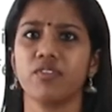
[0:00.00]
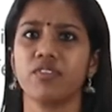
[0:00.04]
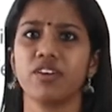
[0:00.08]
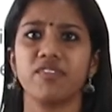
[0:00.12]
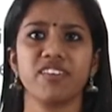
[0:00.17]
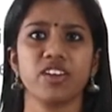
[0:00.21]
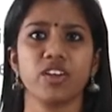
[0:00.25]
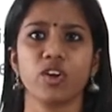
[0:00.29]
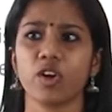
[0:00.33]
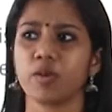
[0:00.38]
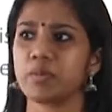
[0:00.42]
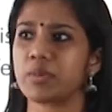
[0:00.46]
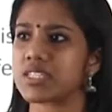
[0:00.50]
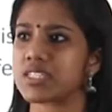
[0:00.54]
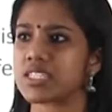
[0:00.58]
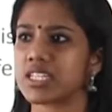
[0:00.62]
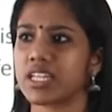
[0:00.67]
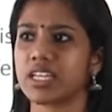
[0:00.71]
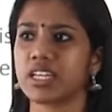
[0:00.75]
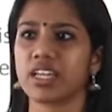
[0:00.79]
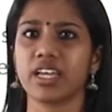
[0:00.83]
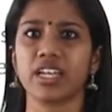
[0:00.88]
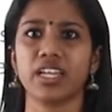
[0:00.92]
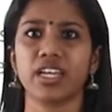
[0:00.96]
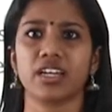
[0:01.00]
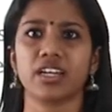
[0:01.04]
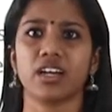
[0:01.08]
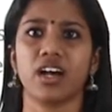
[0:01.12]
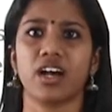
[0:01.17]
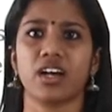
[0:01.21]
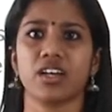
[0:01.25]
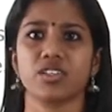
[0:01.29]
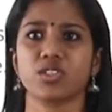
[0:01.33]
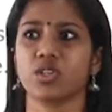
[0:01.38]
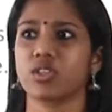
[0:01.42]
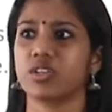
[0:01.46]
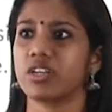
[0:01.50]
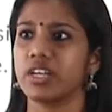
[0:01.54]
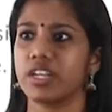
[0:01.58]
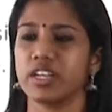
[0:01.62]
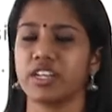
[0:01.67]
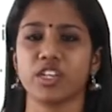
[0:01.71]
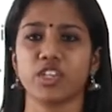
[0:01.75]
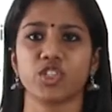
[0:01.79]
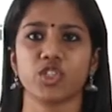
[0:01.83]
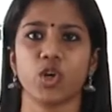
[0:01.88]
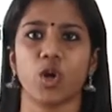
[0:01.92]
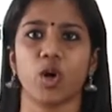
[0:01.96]
we will not be seeing any cars or
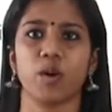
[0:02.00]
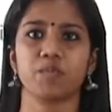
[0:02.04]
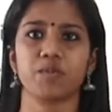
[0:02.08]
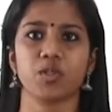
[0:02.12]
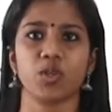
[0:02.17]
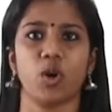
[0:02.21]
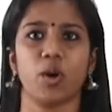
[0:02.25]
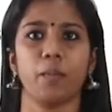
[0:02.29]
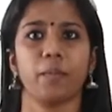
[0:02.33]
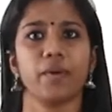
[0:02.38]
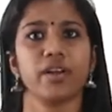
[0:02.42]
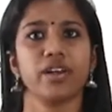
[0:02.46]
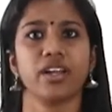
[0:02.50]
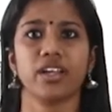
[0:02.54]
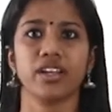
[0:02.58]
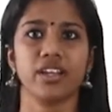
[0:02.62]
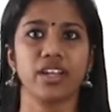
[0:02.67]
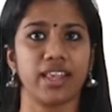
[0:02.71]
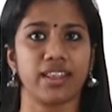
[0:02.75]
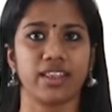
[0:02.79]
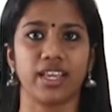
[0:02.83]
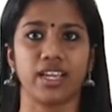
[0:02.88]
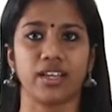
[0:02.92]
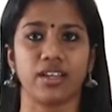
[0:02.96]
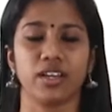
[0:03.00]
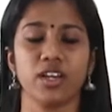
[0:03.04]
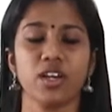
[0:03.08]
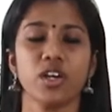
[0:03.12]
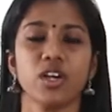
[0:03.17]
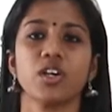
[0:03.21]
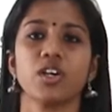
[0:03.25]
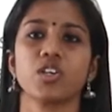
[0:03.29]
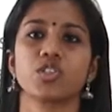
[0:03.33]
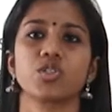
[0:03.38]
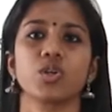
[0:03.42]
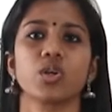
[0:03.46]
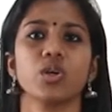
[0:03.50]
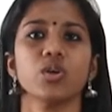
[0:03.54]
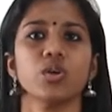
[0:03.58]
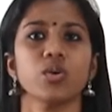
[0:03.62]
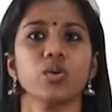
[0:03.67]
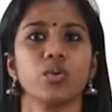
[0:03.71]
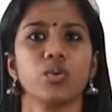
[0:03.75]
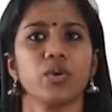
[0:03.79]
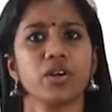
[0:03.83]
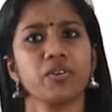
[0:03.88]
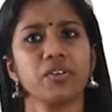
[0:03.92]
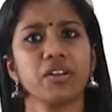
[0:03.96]
any shops open and nothing.
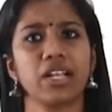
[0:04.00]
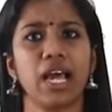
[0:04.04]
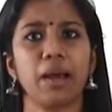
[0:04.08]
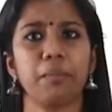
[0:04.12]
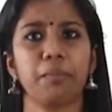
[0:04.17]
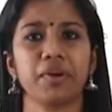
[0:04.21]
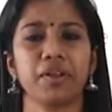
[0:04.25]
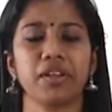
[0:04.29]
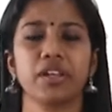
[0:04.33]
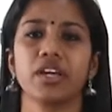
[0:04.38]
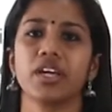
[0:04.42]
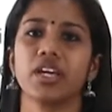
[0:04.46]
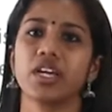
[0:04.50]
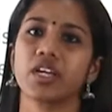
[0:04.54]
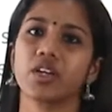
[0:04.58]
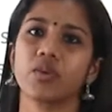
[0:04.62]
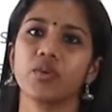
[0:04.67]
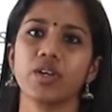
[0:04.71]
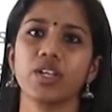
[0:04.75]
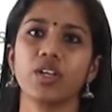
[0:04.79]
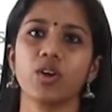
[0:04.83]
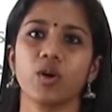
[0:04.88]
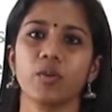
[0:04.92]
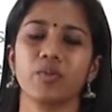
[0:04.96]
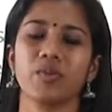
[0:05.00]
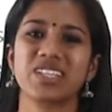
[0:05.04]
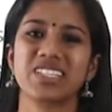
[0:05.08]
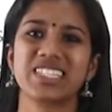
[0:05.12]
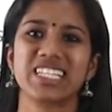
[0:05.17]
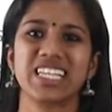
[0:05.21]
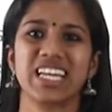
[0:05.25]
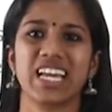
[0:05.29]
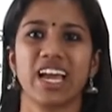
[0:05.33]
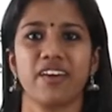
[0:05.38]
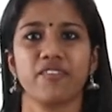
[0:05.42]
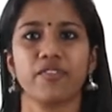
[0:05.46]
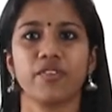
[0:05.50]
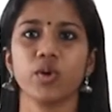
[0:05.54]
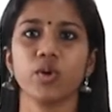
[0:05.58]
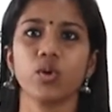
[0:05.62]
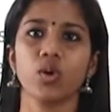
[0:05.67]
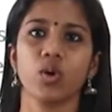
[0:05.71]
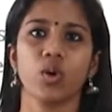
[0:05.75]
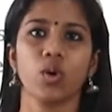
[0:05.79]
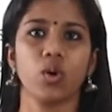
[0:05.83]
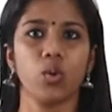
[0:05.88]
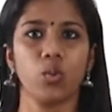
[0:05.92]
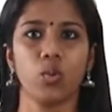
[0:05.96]
So what will happen? You will obviously have
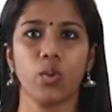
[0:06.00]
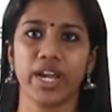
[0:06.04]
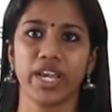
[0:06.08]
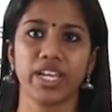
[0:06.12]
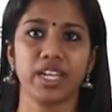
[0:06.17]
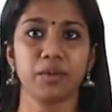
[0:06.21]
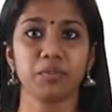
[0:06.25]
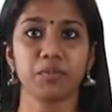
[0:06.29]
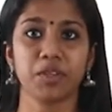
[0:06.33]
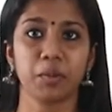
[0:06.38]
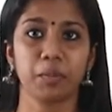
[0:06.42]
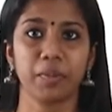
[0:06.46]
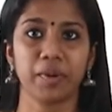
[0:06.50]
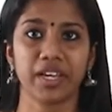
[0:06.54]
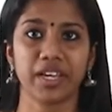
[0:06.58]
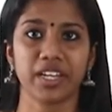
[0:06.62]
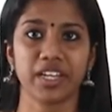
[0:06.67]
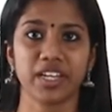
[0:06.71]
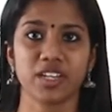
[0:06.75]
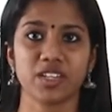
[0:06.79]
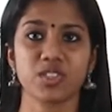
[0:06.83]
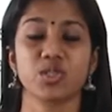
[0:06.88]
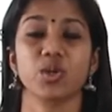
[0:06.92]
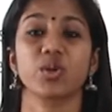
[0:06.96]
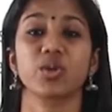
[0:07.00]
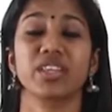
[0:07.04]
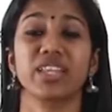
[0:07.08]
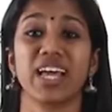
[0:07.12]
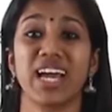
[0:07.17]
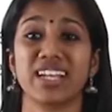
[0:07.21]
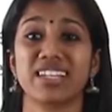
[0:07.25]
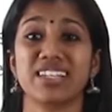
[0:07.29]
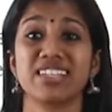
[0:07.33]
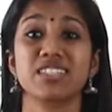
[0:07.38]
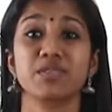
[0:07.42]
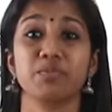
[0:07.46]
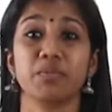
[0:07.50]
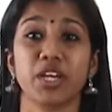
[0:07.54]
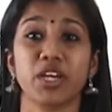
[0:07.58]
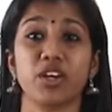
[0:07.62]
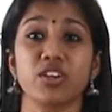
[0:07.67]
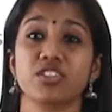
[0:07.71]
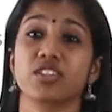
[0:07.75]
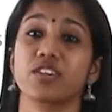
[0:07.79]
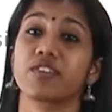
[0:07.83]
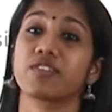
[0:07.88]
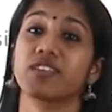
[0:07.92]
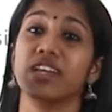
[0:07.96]
to wind up the picnic. So that is
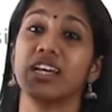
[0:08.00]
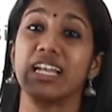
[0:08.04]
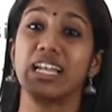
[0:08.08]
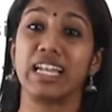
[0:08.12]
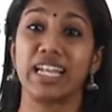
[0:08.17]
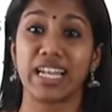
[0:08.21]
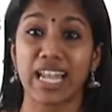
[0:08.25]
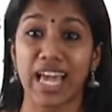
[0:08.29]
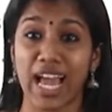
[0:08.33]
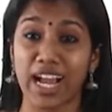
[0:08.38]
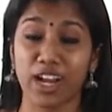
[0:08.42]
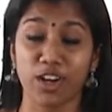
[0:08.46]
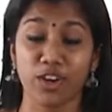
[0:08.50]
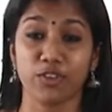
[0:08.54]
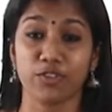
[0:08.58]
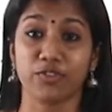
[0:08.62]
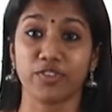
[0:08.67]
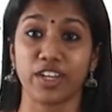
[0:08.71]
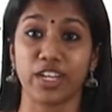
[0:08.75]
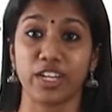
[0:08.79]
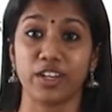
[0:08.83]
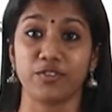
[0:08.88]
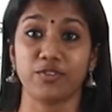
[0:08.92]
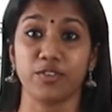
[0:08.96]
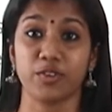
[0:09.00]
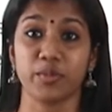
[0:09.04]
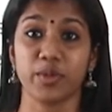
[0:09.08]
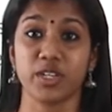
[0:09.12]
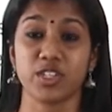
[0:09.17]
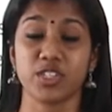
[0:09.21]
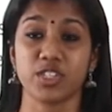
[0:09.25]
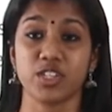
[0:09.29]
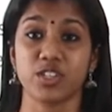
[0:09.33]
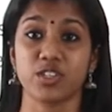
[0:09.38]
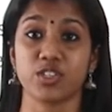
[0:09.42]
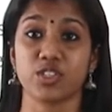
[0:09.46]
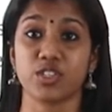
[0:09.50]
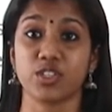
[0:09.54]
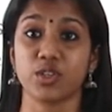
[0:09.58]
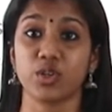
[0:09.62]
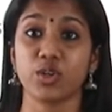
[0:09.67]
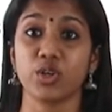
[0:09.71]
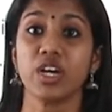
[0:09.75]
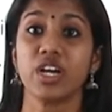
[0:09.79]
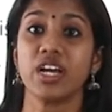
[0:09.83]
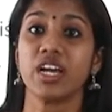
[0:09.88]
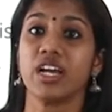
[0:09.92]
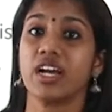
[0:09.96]
because of the lack of information. So